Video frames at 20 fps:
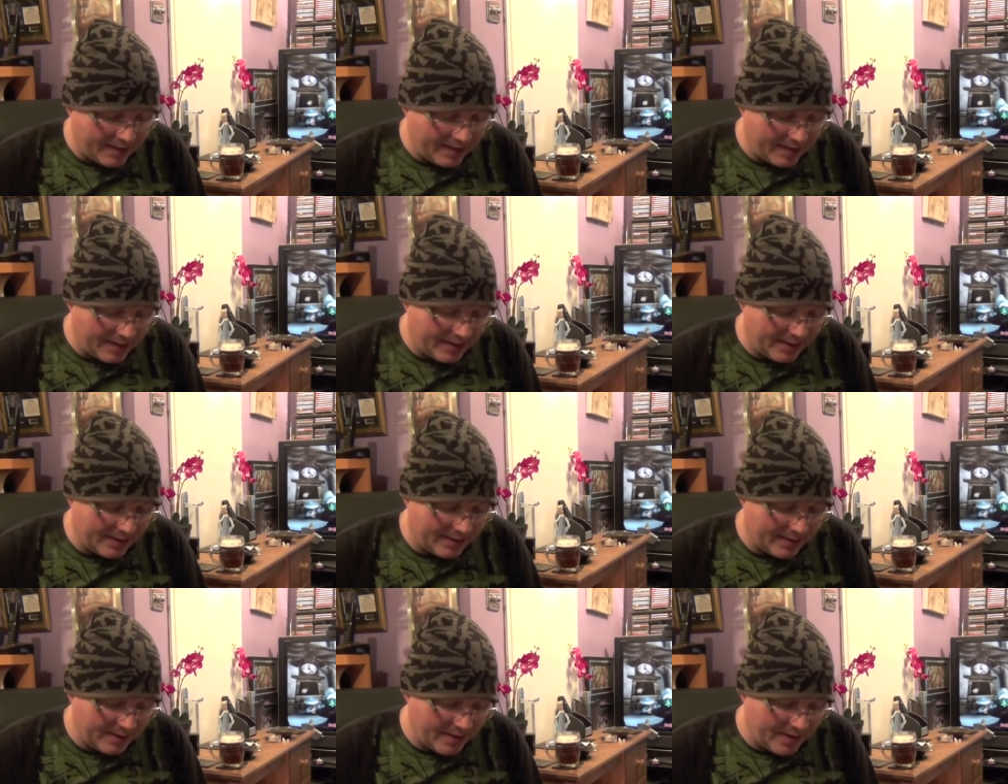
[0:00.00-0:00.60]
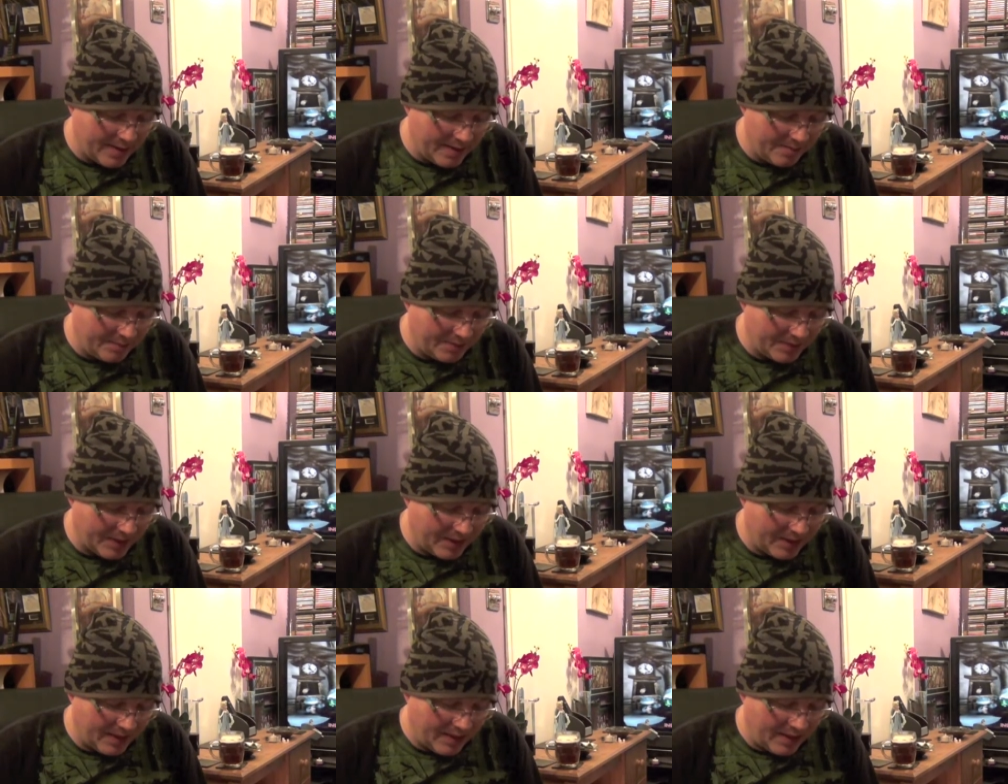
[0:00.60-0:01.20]
and
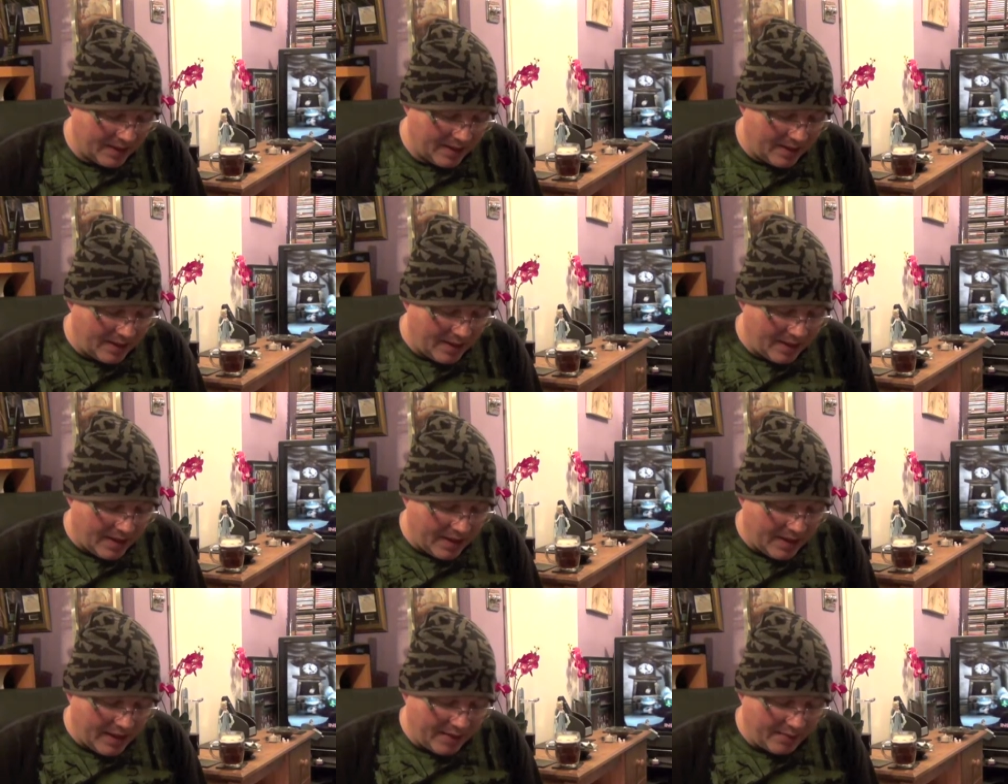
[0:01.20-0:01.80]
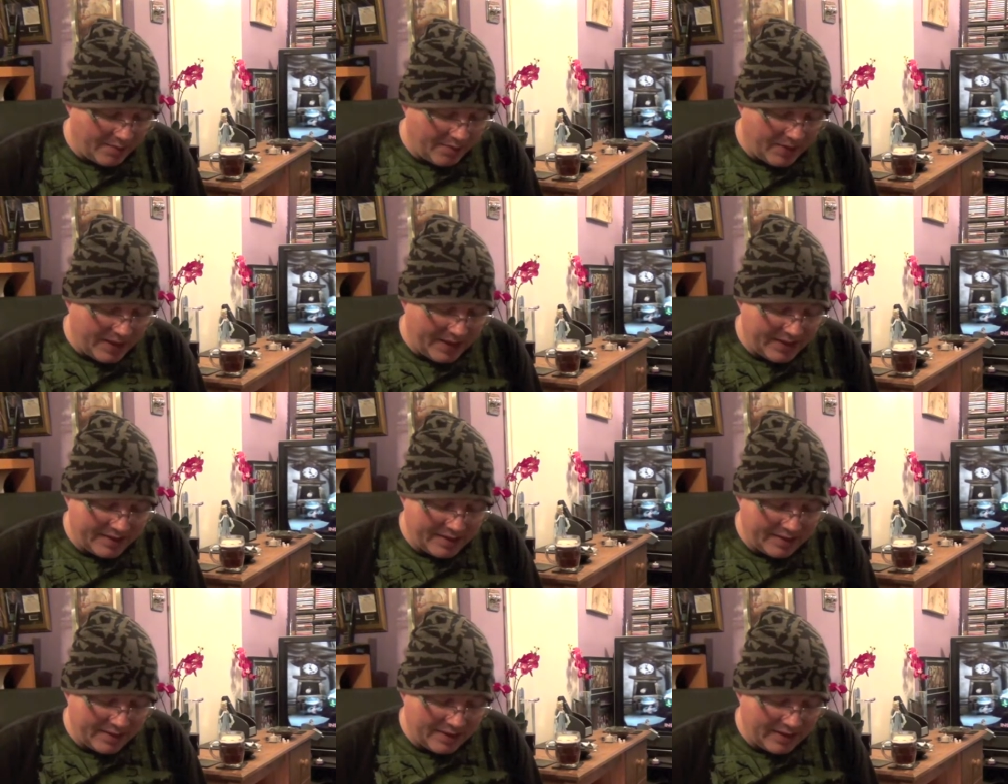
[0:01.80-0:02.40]
I'm
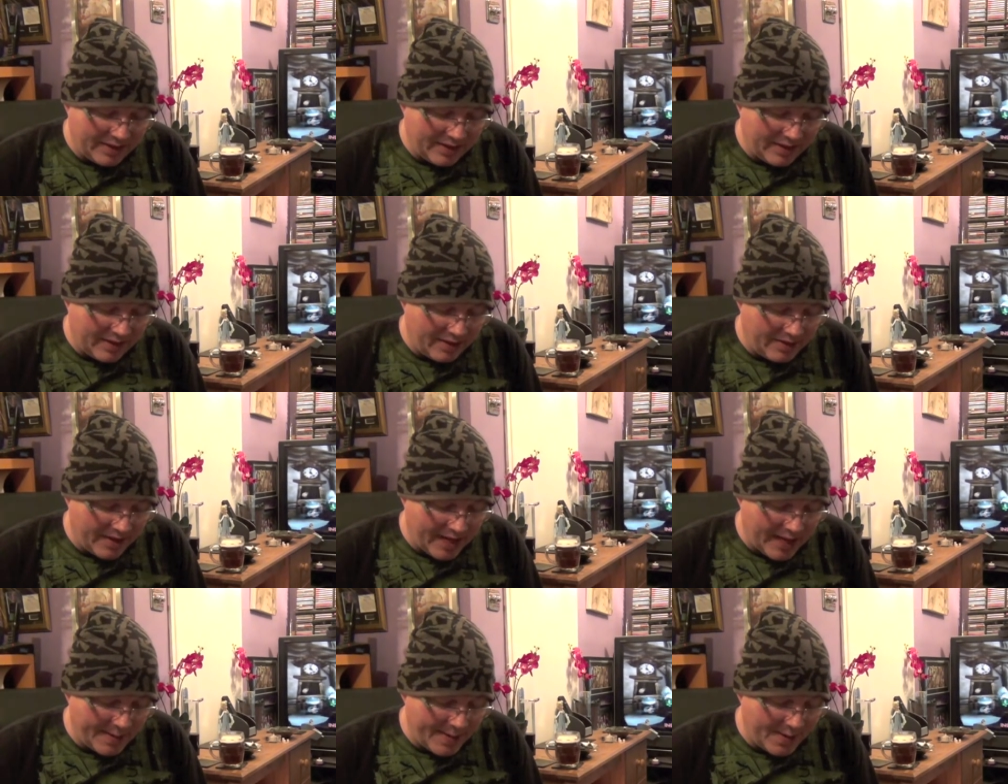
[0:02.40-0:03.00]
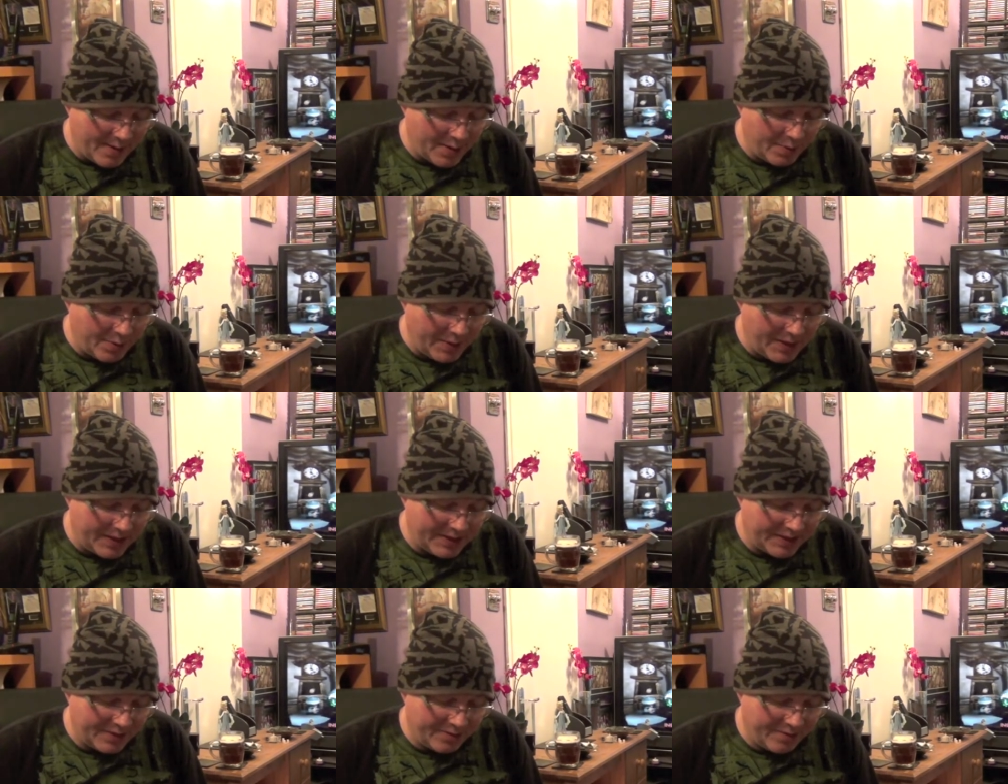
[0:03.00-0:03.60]
pleased to, you know, it came out on the
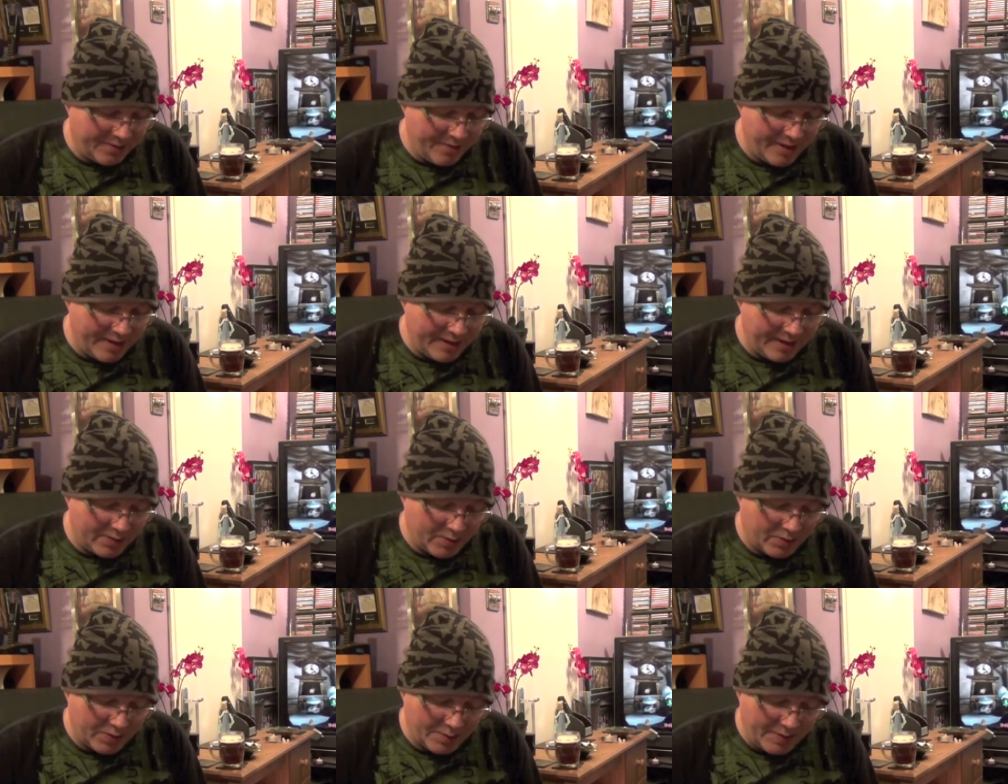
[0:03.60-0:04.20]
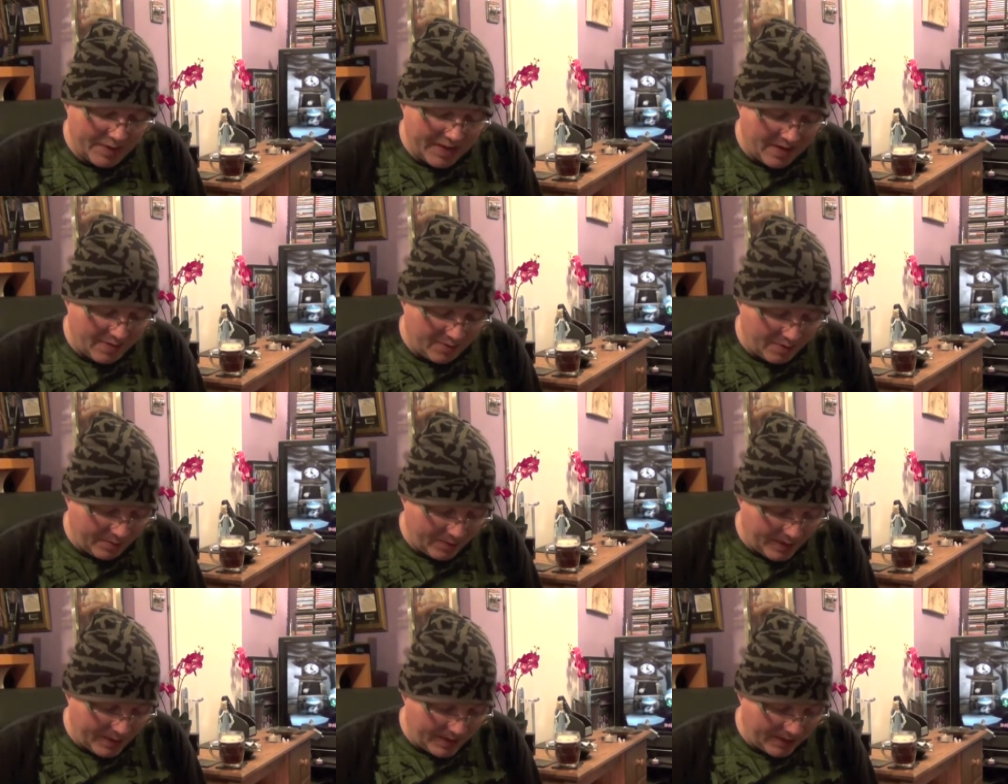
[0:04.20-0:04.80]
PS3, and it's also been out on
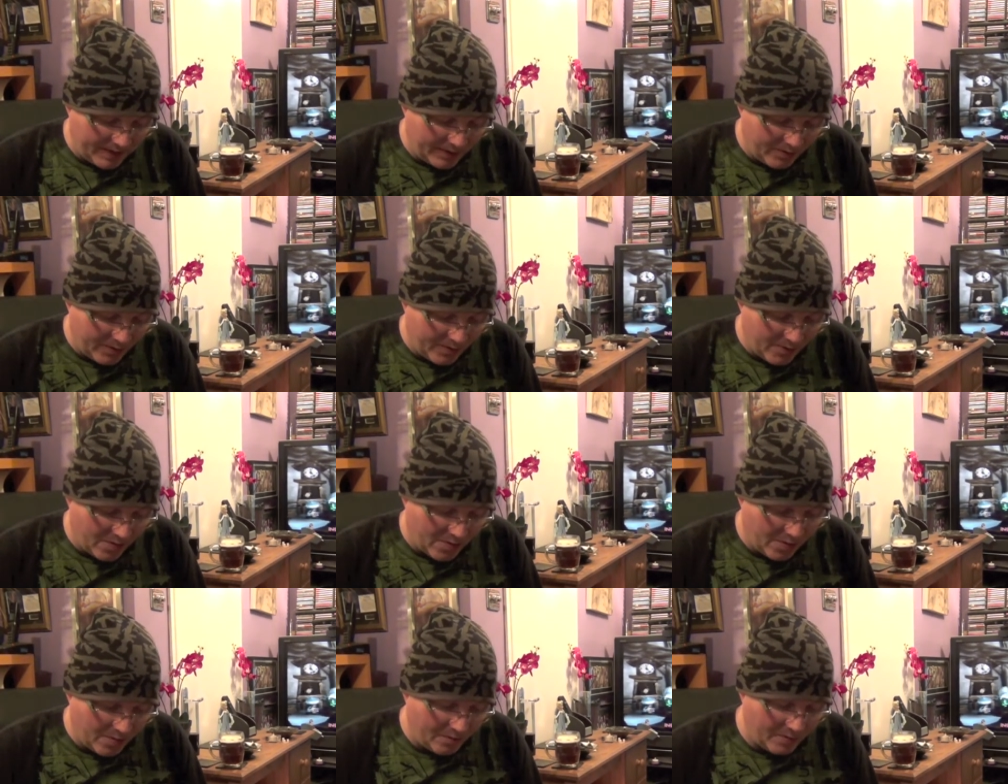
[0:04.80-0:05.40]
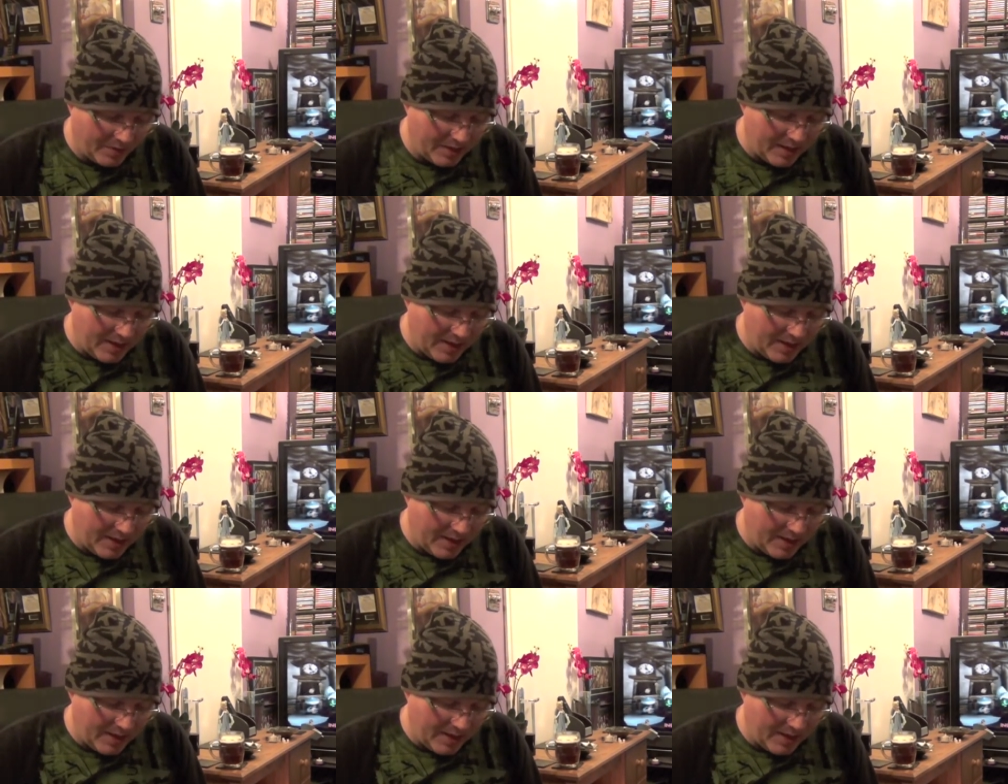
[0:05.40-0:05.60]
the PS4,